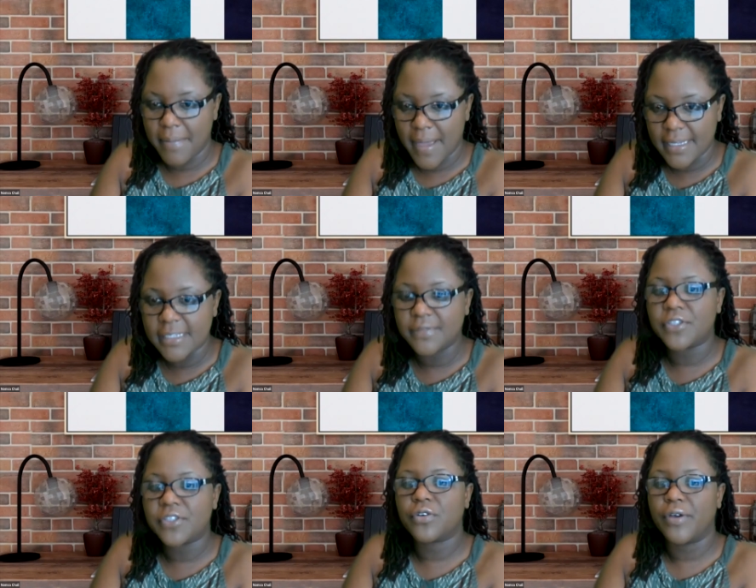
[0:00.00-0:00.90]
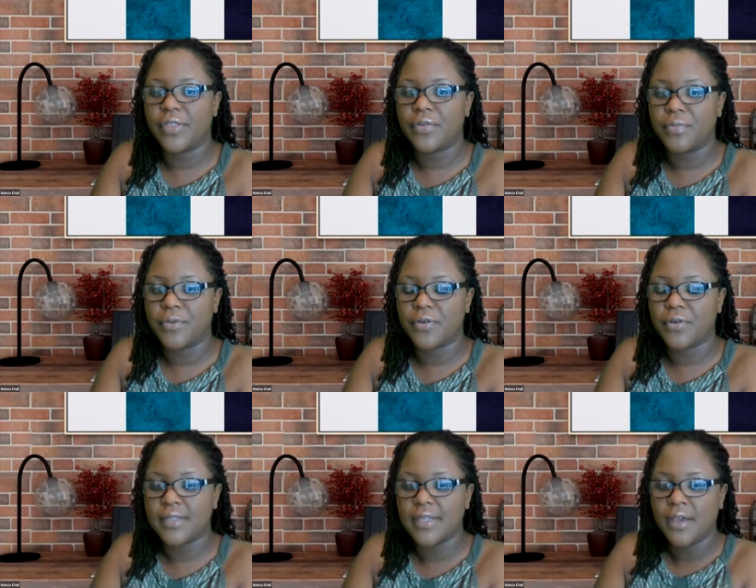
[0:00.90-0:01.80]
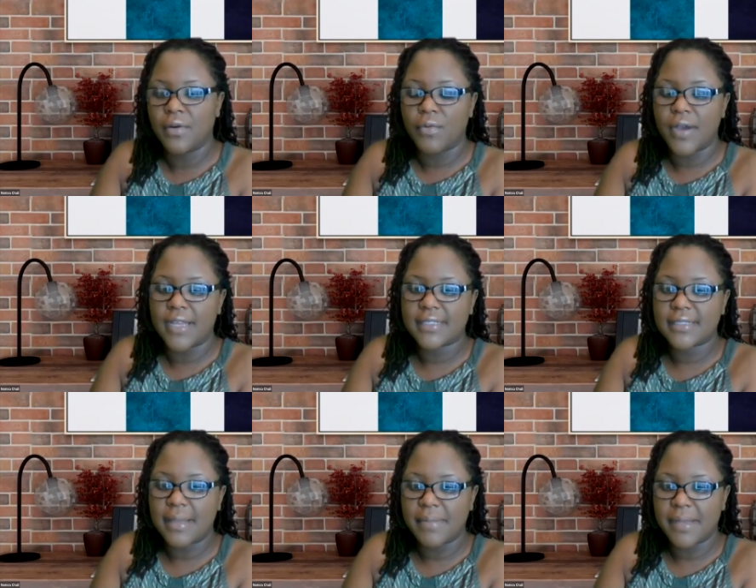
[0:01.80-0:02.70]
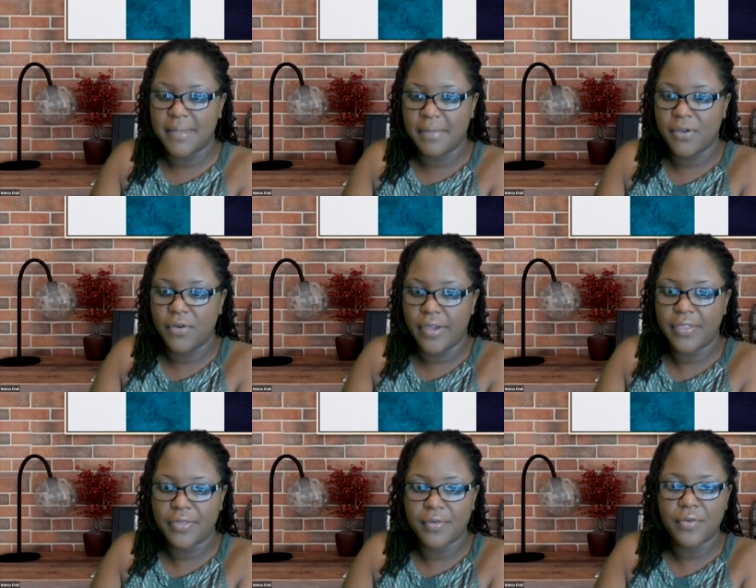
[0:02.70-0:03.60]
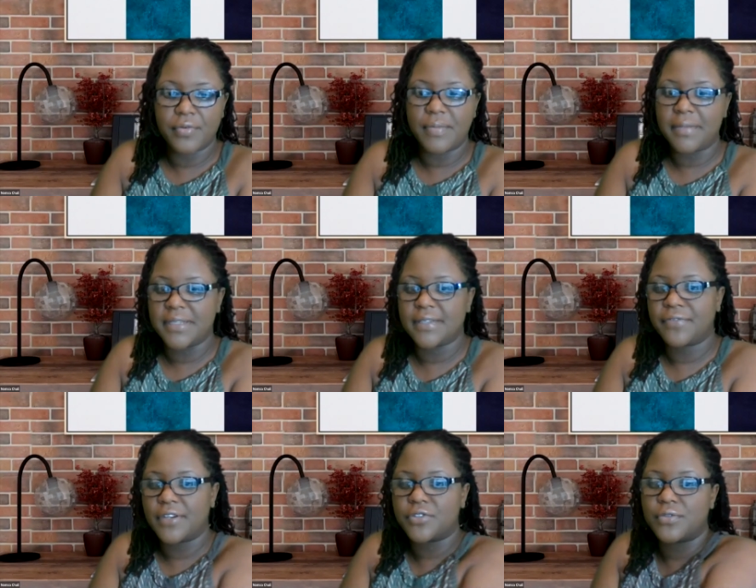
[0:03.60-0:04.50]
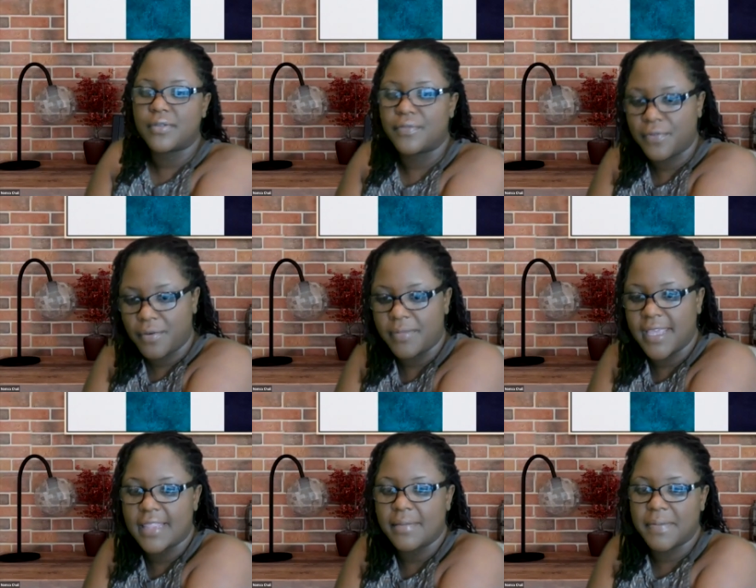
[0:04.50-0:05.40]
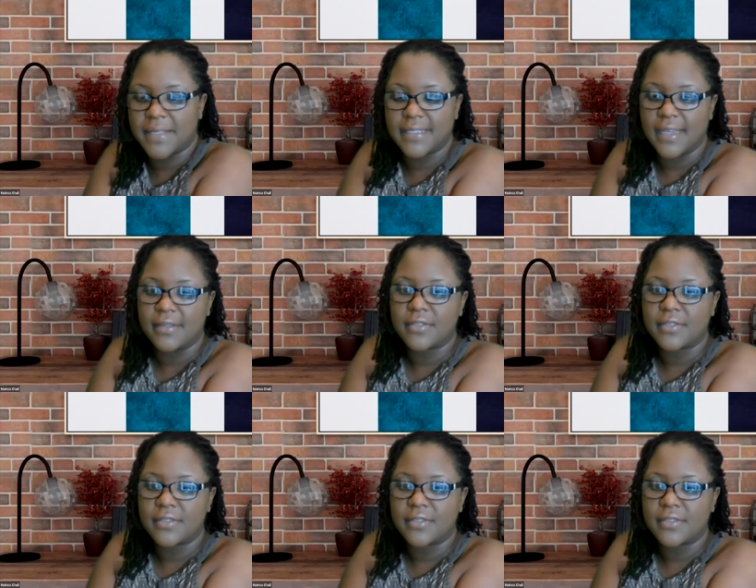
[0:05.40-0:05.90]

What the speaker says: an individual going through, because what somebody may be going through may be different from the other person.